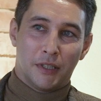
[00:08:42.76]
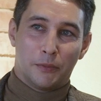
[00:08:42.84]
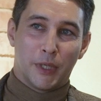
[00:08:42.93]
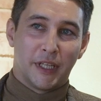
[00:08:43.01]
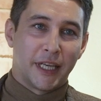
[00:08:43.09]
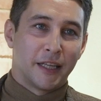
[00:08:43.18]

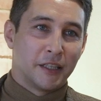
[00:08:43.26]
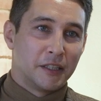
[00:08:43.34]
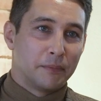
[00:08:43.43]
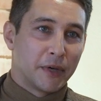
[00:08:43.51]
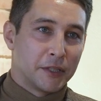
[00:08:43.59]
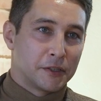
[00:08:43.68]
Well, again,
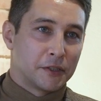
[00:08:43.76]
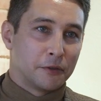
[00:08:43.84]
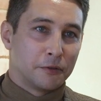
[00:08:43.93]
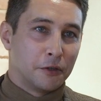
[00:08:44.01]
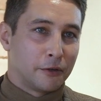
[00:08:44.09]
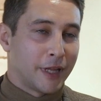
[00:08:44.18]
it depends
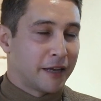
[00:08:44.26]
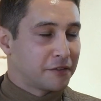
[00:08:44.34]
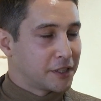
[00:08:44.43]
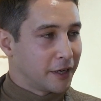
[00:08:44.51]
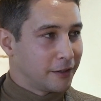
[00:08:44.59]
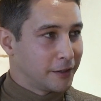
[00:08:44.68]
on your
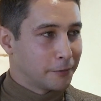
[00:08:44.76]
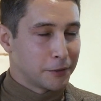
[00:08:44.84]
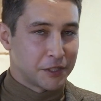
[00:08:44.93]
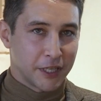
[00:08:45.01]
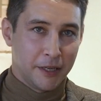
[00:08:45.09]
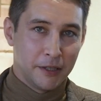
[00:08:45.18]
lifestyle, I
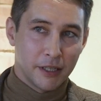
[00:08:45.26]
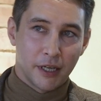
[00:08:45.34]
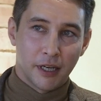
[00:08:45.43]
would say.